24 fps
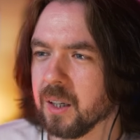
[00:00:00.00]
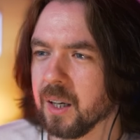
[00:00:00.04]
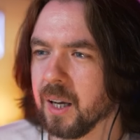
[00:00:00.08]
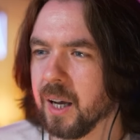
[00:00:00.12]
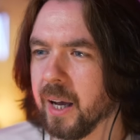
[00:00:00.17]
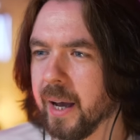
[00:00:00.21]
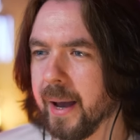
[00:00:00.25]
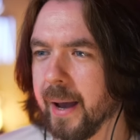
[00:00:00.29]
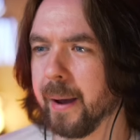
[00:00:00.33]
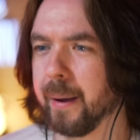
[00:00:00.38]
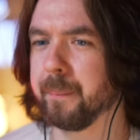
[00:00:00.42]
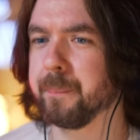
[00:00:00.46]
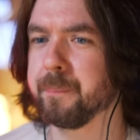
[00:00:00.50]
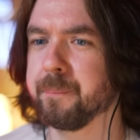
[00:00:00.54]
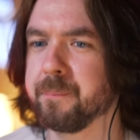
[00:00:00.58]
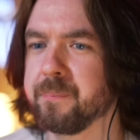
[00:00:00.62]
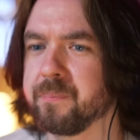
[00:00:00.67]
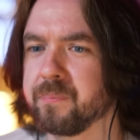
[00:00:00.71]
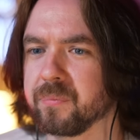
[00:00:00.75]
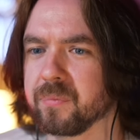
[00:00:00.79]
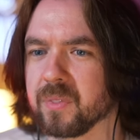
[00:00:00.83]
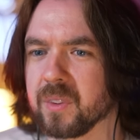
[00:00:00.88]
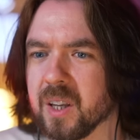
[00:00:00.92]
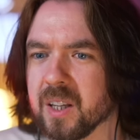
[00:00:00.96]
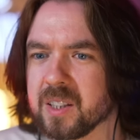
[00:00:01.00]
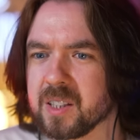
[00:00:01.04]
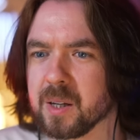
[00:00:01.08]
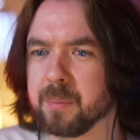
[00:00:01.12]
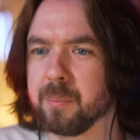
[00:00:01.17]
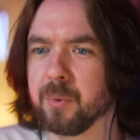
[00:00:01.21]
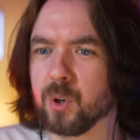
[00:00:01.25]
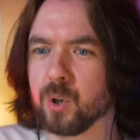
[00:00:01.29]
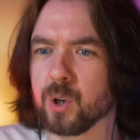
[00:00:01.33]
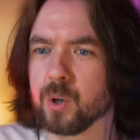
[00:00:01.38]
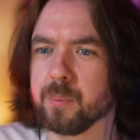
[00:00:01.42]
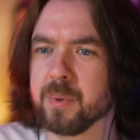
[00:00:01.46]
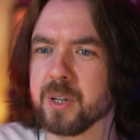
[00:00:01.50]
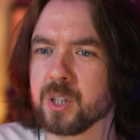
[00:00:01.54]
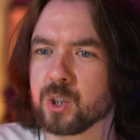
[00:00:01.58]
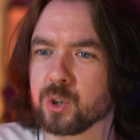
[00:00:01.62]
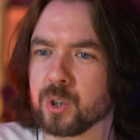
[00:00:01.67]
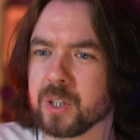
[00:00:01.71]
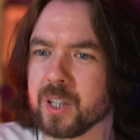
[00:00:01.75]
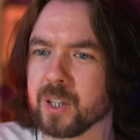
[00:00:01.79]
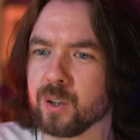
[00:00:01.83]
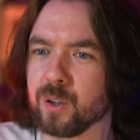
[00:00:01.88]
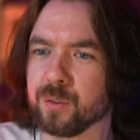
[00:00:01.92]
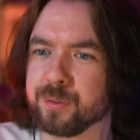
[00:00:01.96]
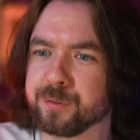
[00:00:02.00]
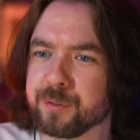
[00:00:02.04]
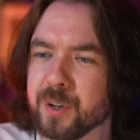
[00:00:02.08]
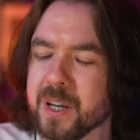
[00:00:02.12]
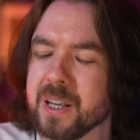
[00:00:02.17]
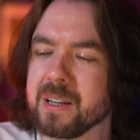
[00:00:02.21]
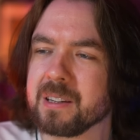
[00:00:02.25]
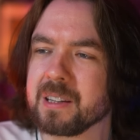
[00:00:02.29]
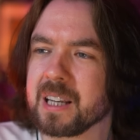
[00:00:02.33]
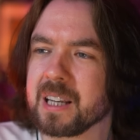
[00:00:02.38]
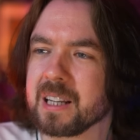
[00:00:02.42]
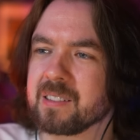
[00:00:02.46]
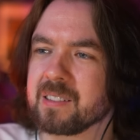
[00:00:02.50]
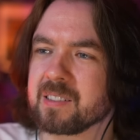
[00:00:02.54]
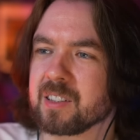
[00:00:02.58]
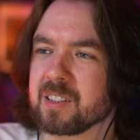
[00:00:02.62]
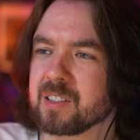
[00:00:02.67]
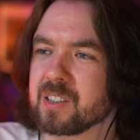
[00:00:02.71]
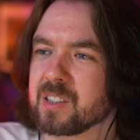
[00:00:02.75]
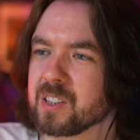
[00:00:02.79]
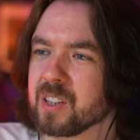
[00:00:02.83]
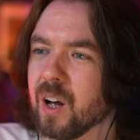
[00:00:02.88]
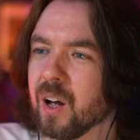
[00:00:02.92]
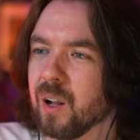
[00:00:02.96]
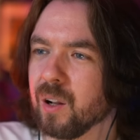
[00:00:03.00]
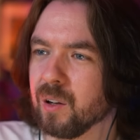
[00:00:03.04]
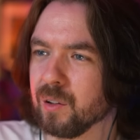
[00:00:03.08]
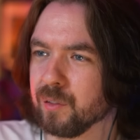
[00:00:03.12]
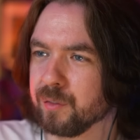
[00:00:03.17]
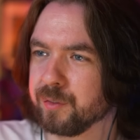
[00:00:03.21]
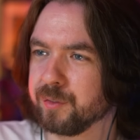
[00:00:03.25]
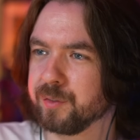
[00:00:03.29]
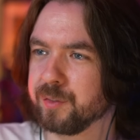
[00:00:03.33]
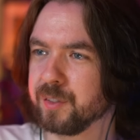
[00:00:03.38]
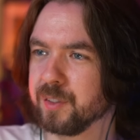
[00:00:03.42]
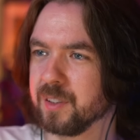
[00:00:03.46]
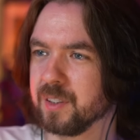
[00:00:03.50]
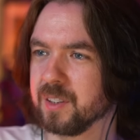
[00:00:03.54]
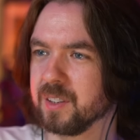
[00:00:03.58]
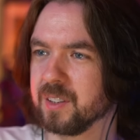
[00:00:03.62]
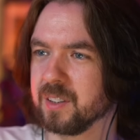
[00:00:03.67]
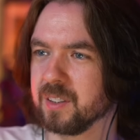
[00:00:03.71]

It's a murder mystery that your friend gets to solve.